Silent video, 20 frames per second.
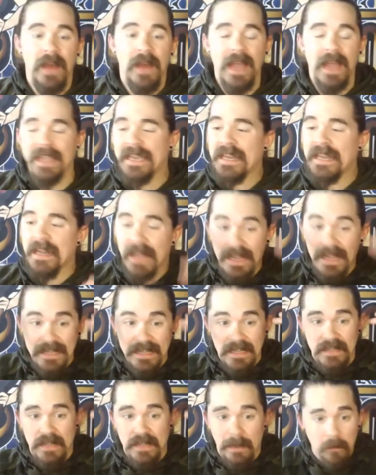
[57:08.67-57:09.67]
I get it. Like
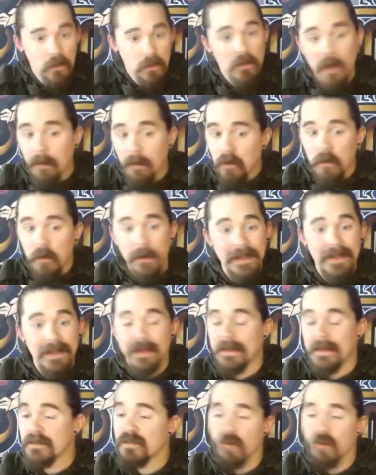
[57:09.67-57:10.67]

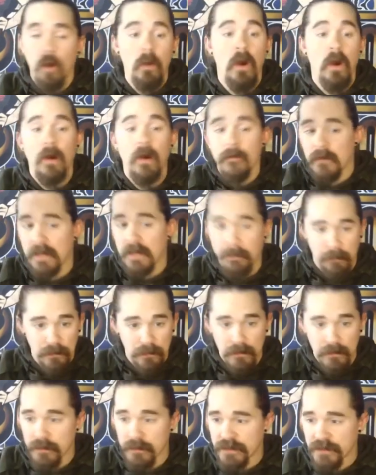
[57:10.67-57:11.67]
WWE is so overly
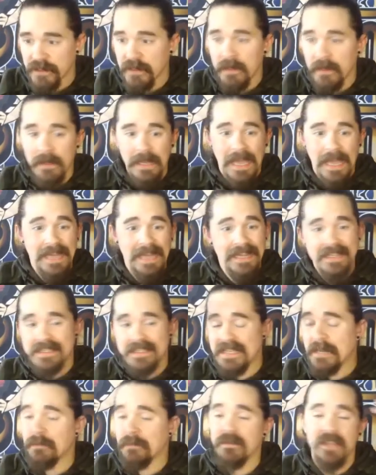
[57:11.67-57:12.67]
produced, and it
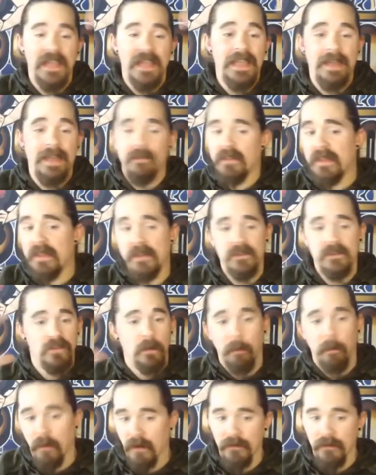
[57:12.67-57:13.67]
seems like everything's
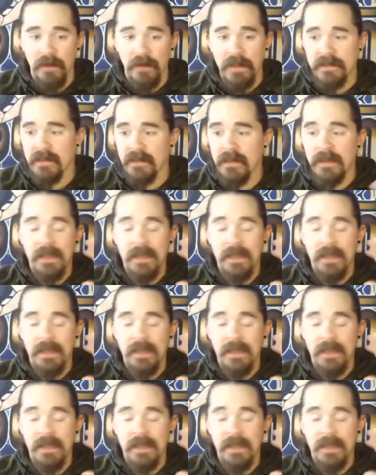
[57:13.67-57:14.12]
so perfect